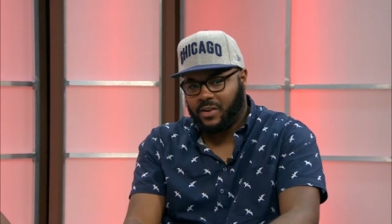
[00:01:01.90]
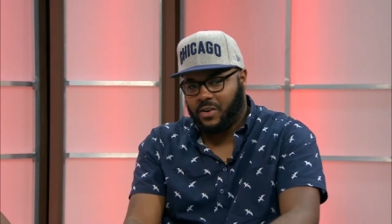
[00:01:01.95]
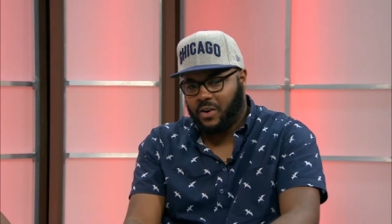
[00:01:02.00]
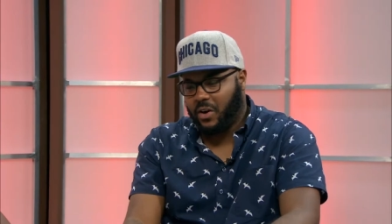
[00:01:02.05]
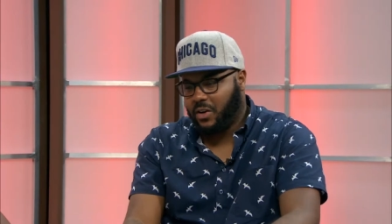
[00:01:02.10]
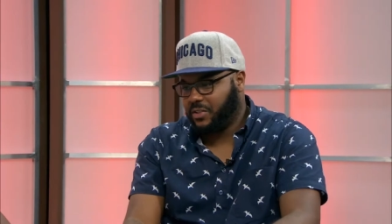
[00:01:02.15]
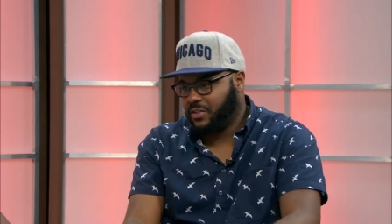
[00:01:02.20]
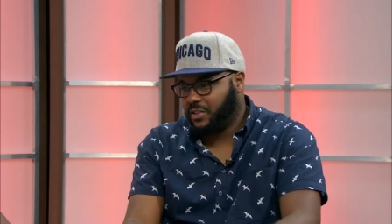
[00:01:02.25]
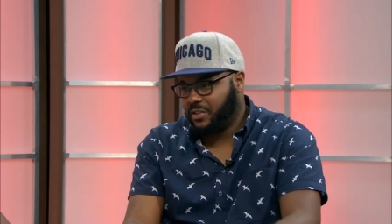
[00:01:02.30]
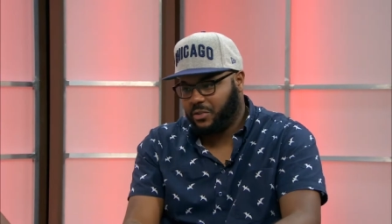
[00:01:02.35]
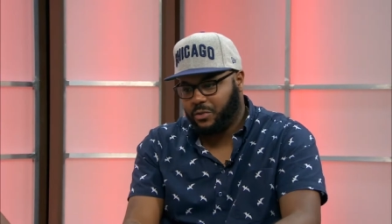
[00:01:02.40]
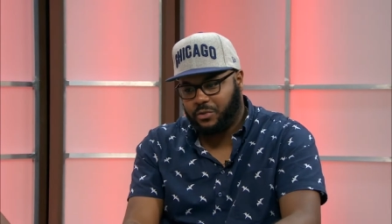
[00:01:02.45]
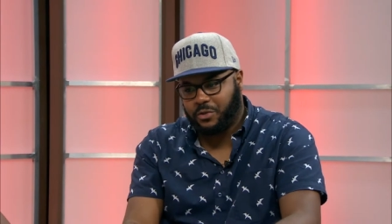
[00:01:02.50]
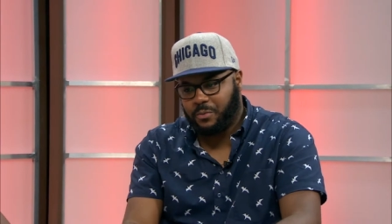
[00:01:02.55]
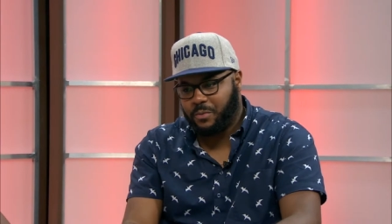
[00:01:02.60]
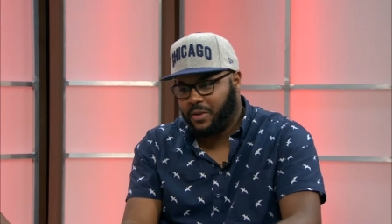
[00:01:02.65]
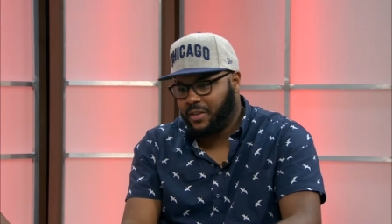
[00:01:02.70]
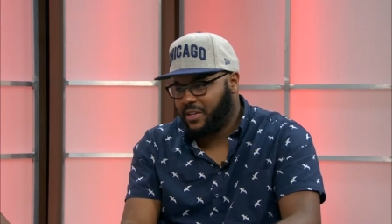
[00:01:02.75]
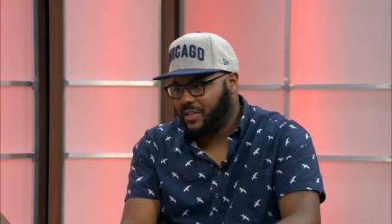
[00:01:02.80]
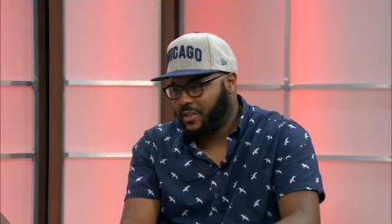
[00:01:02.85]
causes you
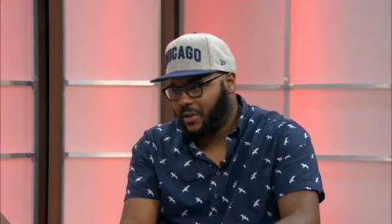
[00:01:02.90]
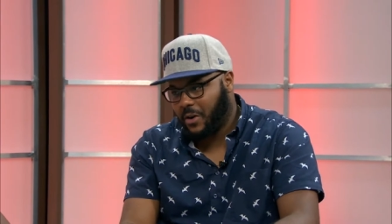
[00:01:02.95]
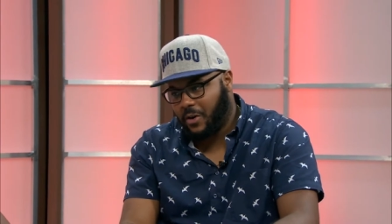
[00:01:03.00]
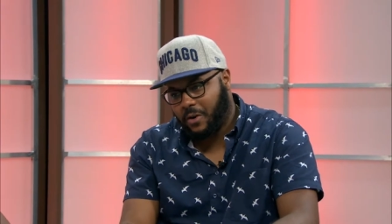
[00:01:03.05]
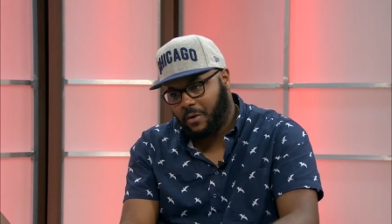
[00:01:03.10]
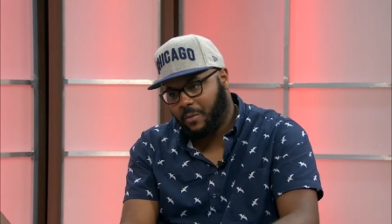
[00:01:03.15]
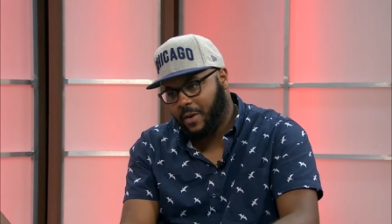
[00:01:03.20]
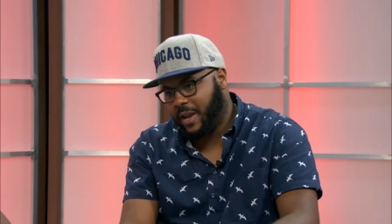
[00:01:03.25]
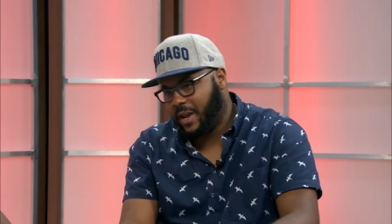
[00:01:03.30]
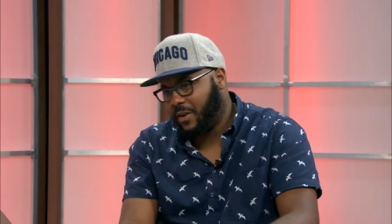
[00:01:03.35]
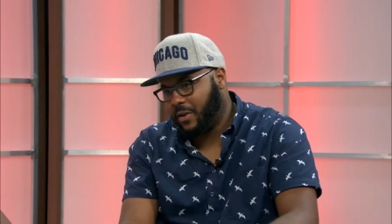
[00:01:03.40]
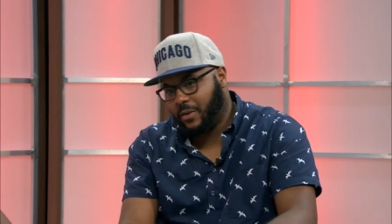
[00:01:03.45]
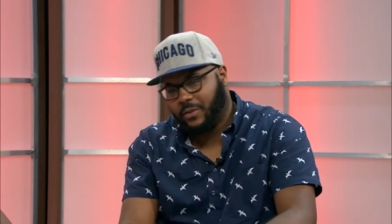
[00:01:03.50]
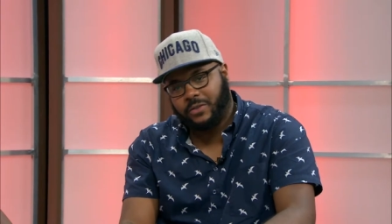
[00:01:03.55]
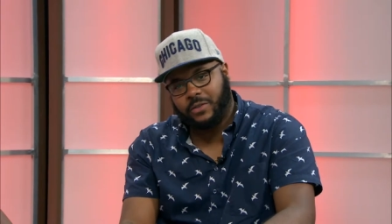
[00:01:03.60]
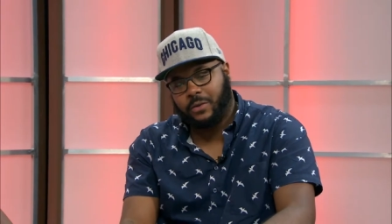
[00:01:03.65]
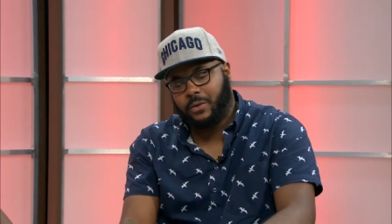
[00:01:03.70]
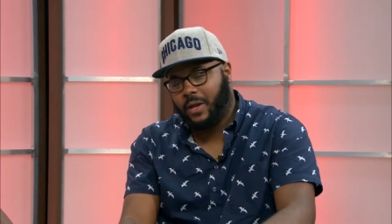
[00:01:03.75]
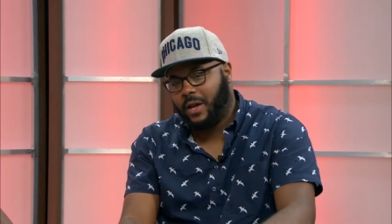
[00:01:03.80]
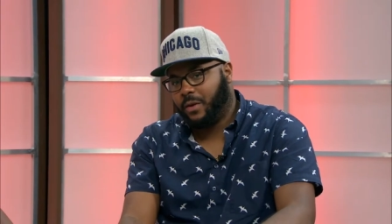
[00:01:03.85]
tremendous harm and
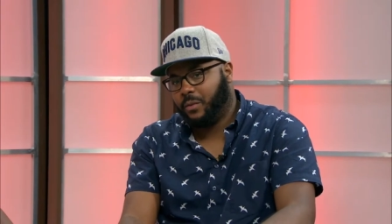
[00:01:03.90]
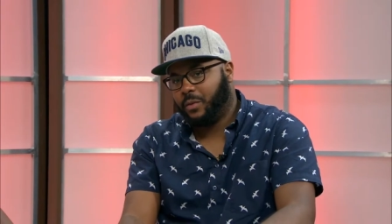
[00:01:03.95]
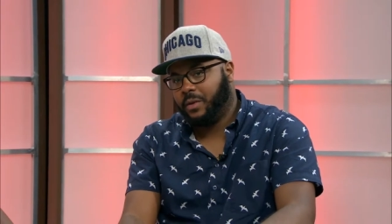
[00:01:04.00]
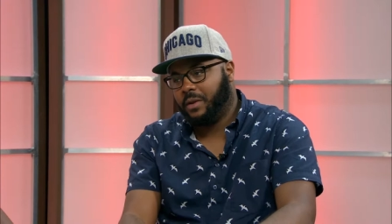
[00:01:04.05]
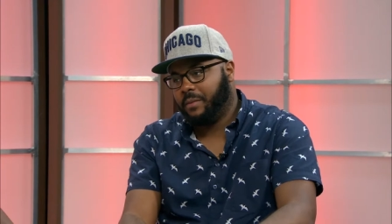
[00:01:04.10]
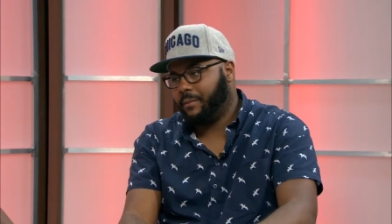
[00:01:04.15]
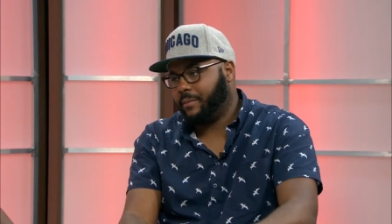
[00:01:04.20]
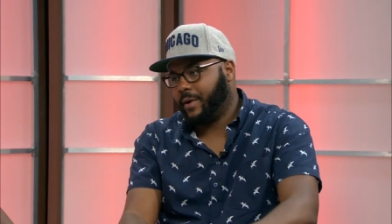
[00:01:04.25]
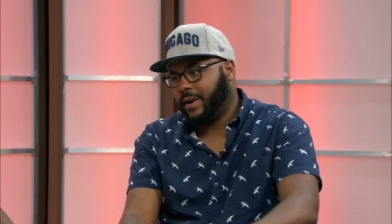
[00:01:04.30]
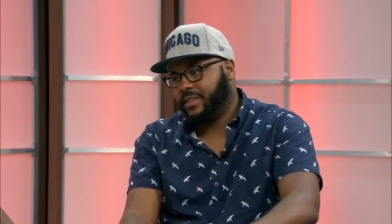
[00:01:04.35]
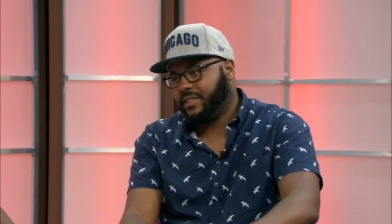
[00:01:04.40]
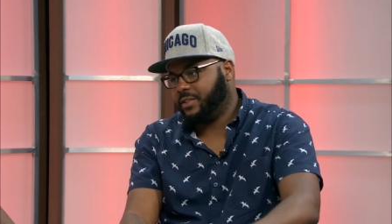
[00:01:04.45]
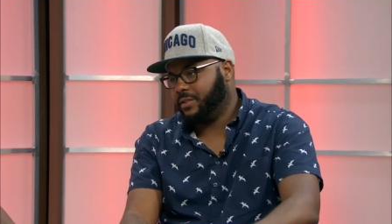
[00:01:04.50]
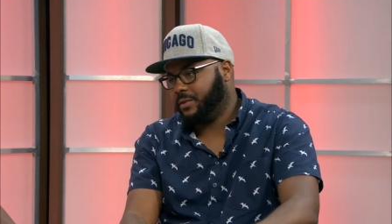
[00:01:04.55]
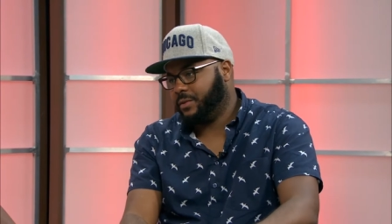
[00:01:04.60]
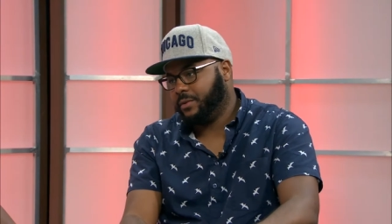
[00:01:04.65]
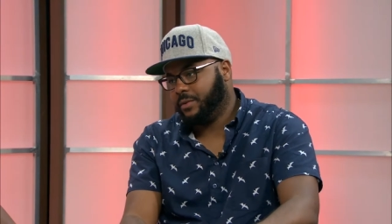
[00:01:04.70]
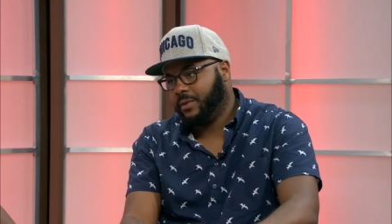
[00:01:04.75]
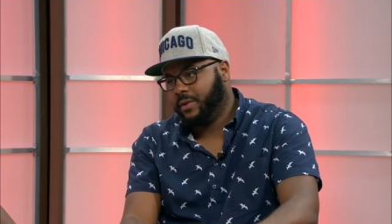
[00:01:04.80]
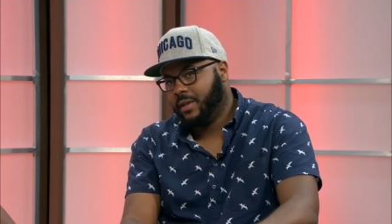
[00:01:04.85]
also like will embrace
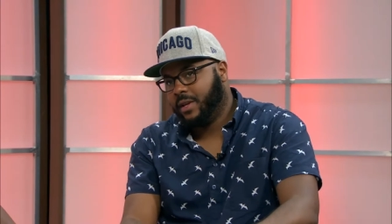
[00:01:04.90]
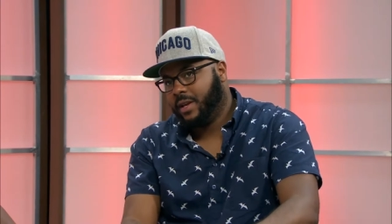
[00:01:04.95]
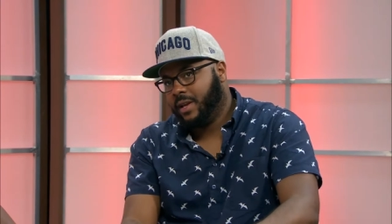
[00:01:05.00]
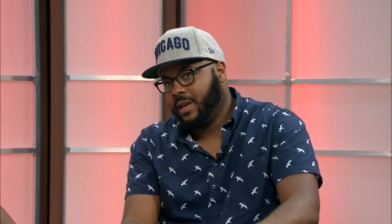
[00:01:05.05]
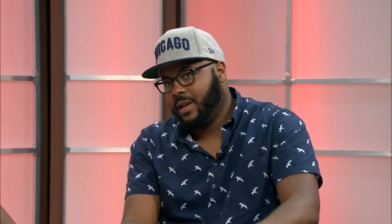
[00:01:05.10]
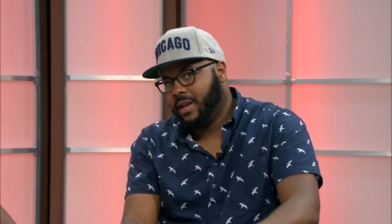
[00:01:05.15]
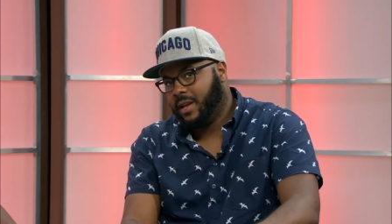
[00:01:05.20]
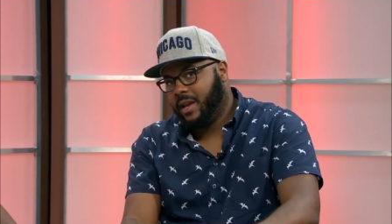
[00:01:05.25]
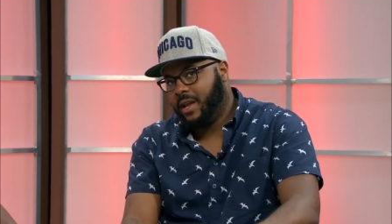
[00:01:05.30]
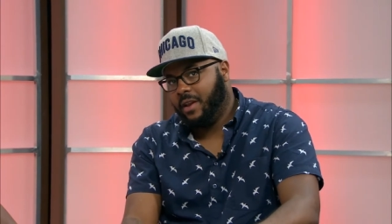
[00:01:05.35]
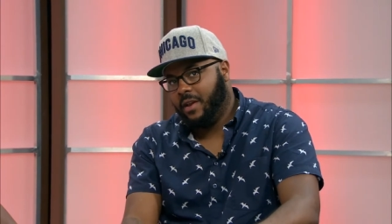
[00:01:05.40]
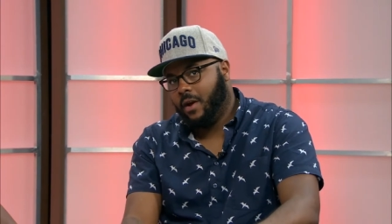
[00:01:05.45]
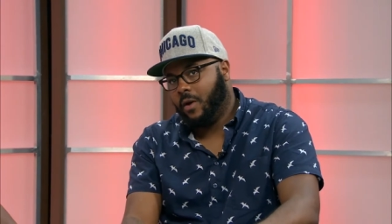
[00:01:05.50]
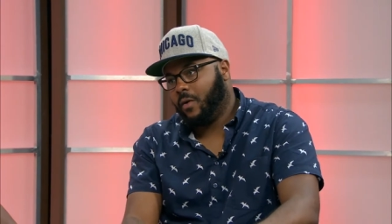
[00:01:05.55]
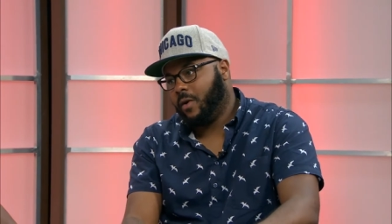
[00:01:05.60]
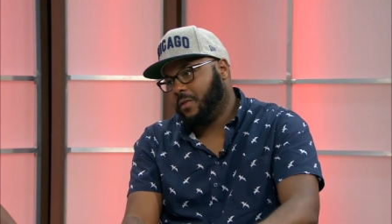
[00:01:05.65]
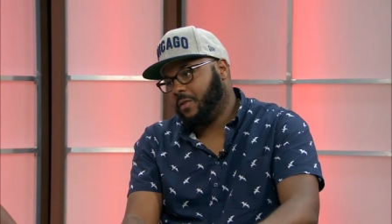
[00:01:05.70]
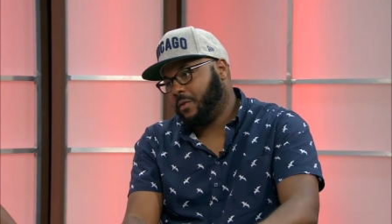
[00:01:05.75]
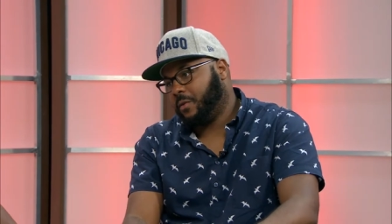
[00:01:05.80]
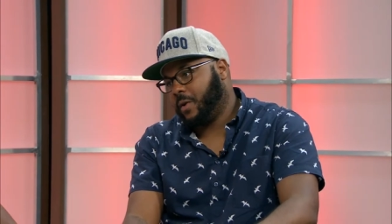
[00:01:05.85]
you in
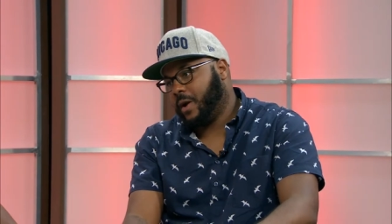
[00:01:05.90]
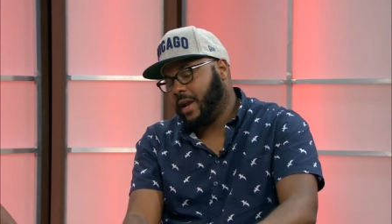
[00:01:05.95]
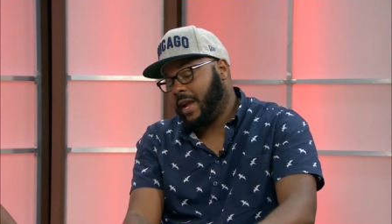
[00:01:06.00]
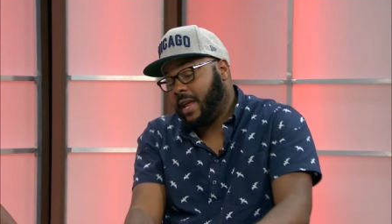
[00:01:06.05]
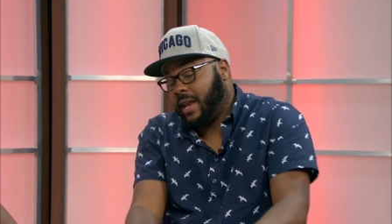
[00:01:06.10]
no other way.